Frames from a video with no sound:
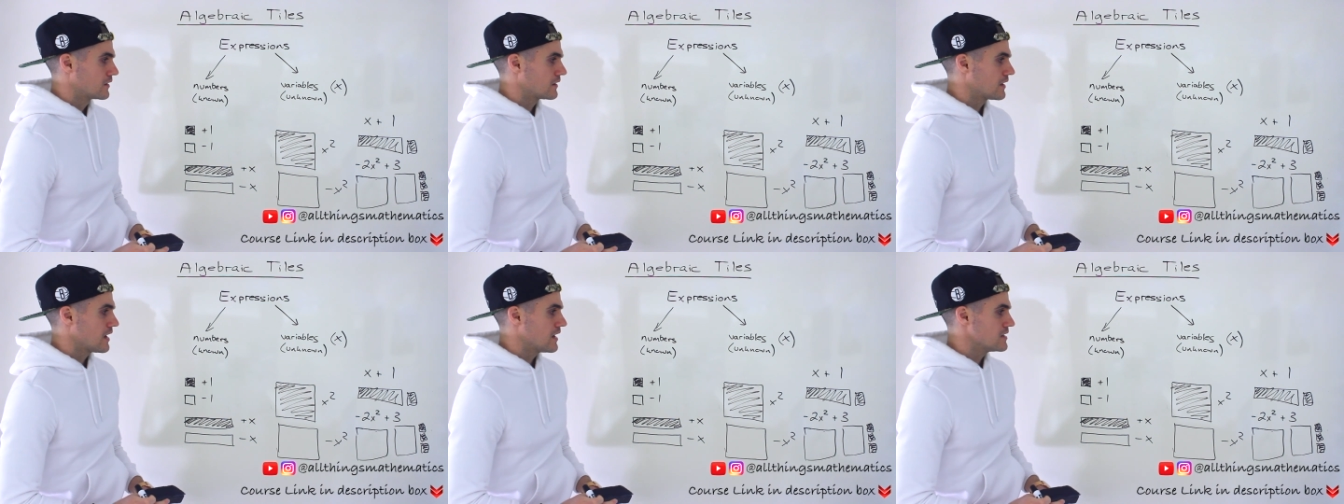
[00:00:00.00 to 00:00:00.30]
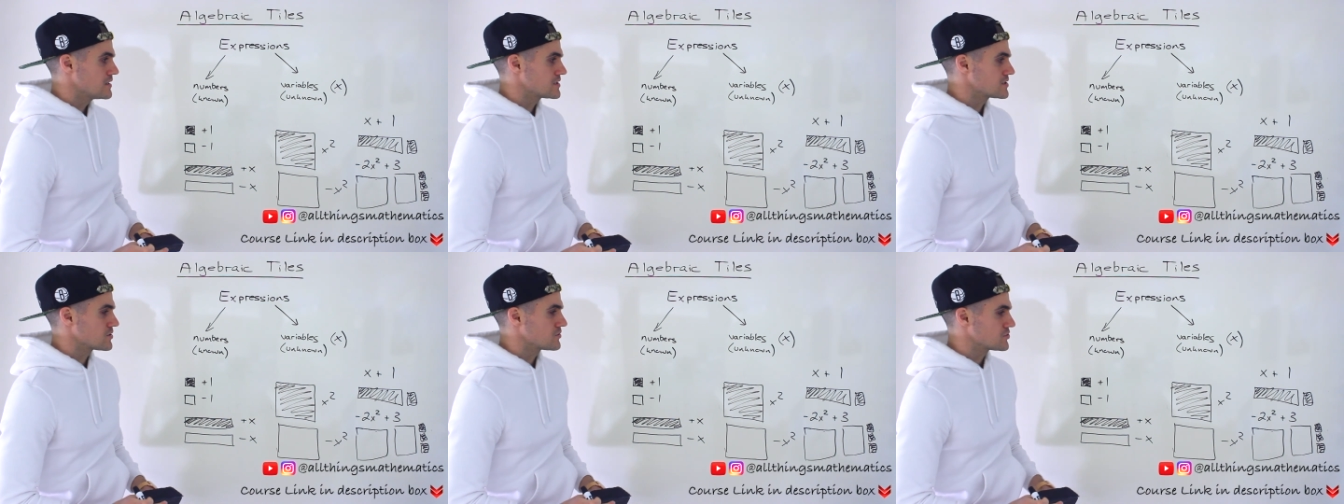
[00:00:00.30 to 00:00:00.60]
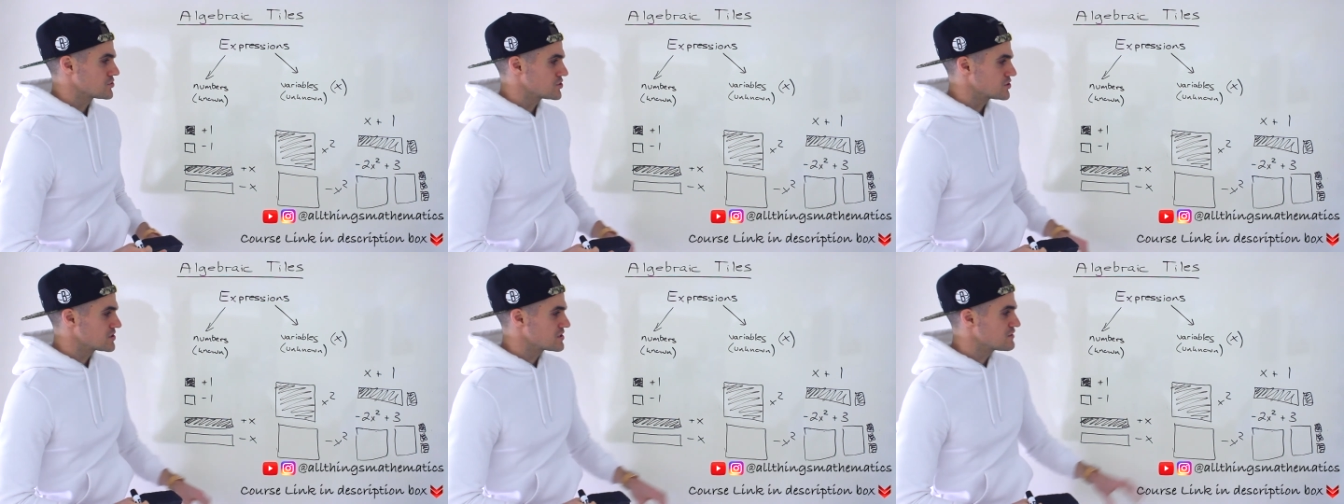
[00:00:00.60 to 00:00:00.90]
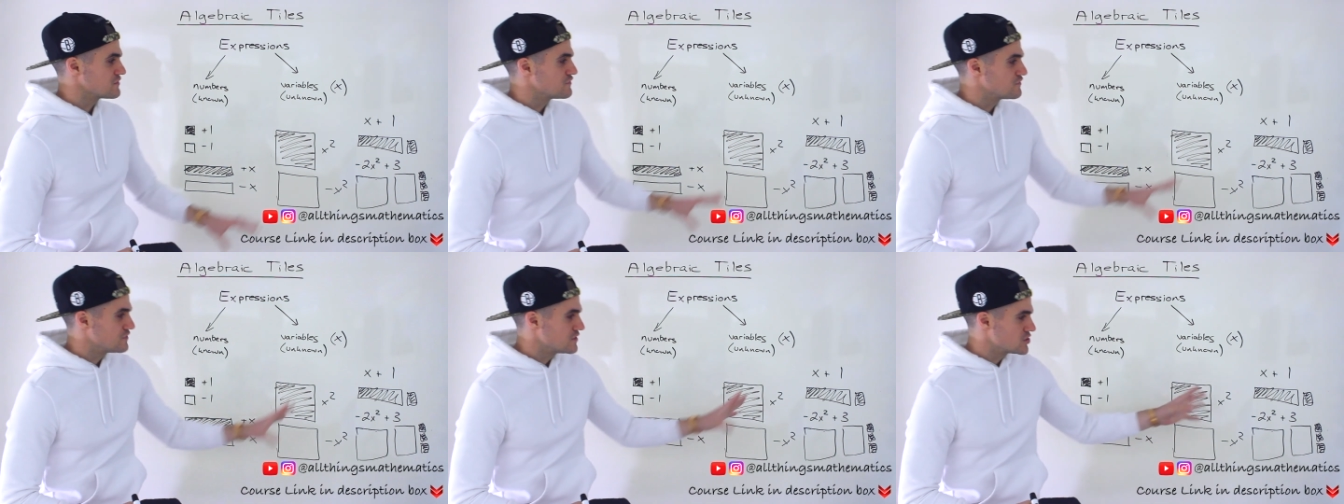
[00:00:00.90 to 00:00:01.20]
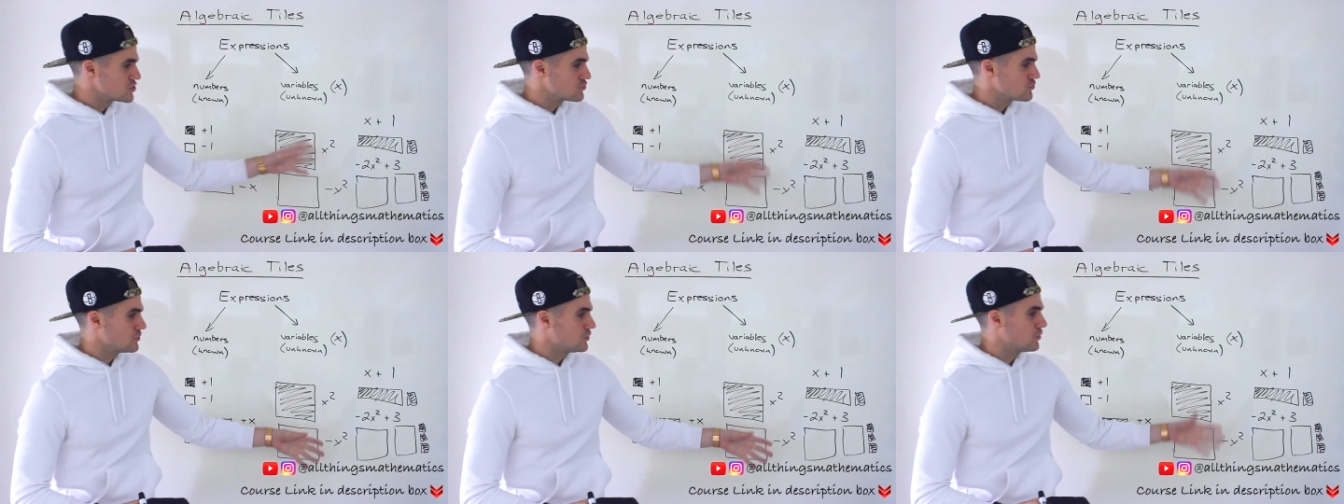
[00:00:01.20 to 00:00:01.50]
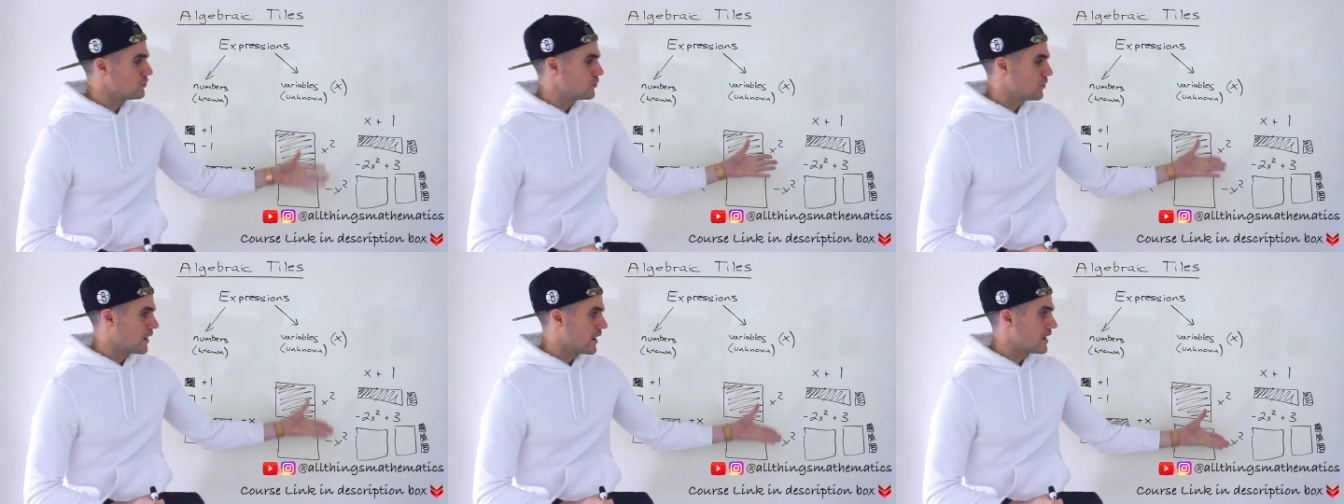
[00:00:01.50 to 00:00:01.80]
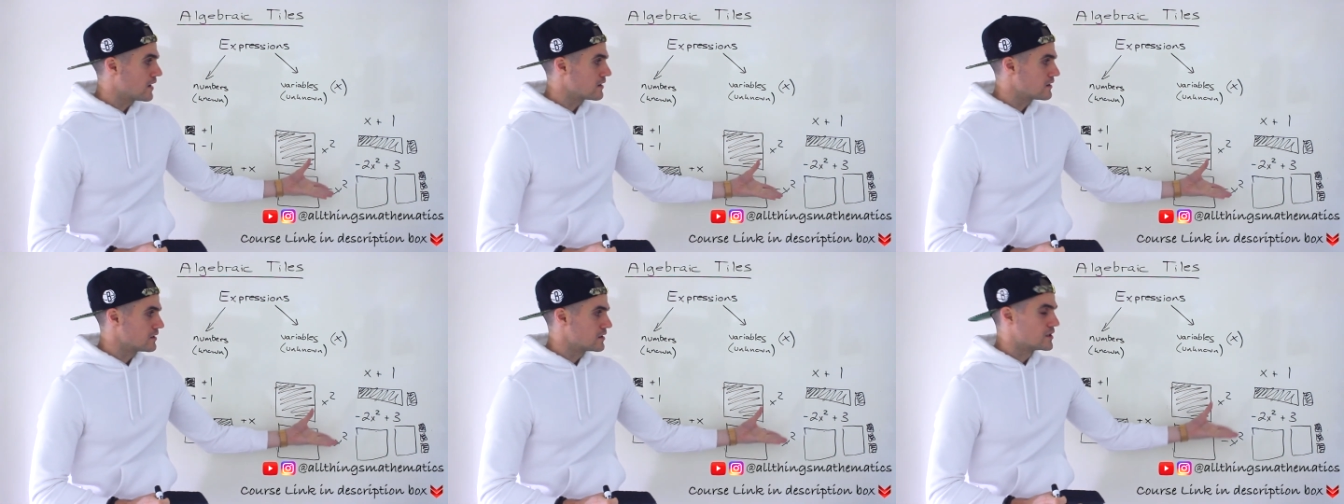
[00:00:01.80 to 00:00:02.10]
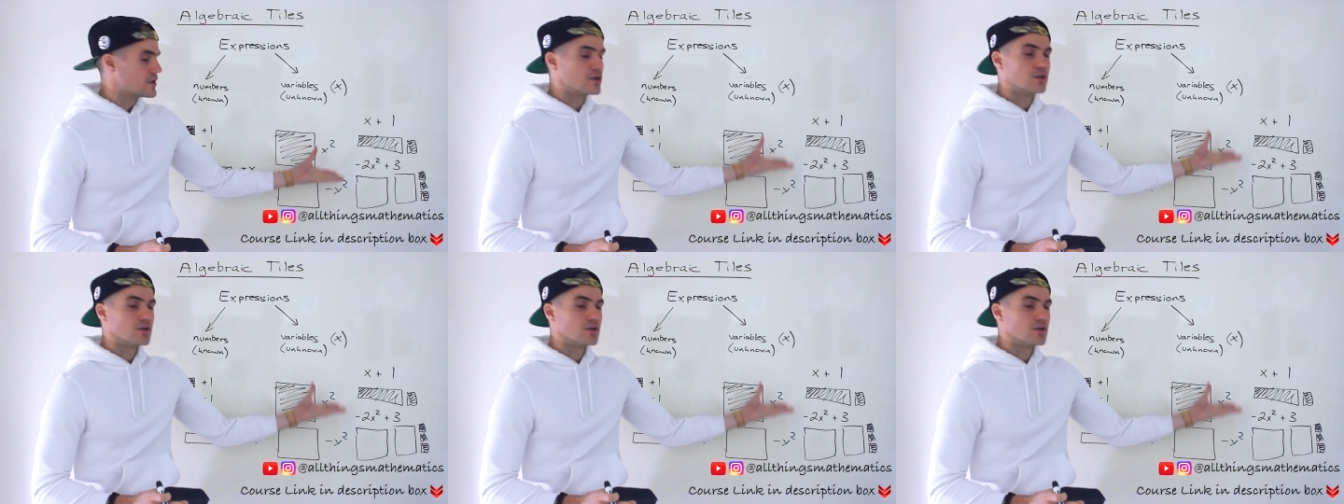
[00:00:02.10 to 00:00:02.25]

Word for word: Okay, so it's just a visual way